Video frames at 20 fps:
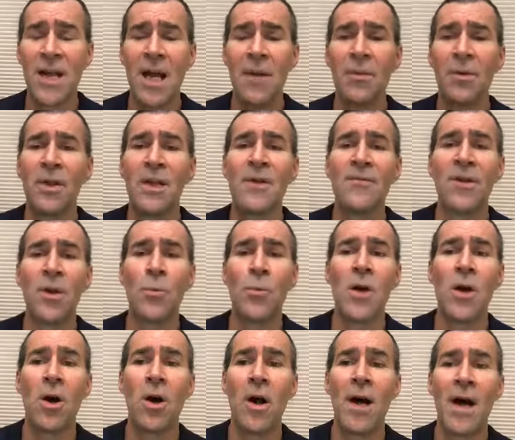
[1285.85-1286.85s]
I believe that
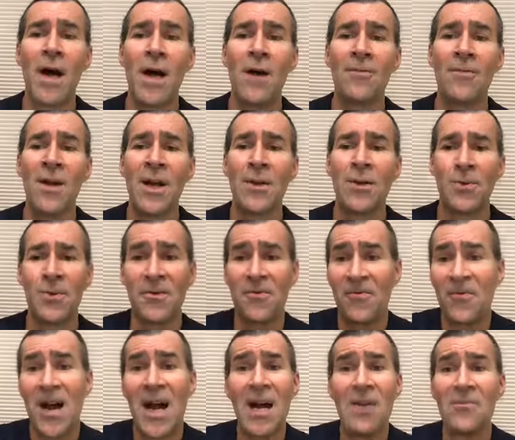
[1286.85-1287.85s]
we all have, there's
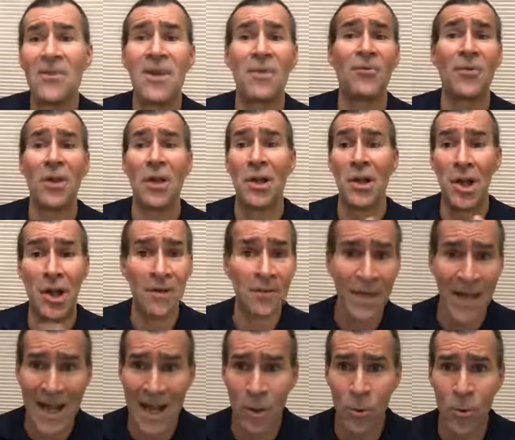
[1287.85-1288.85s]
5 different love
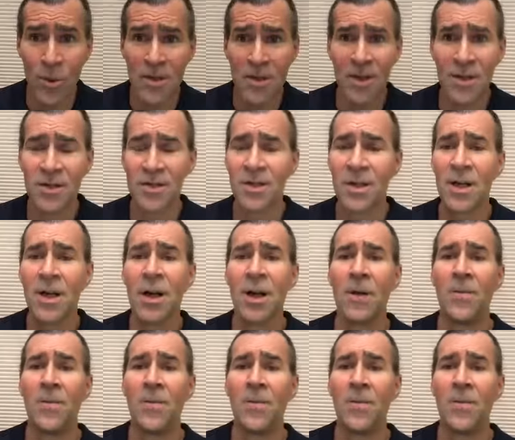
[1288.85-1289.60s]
languages.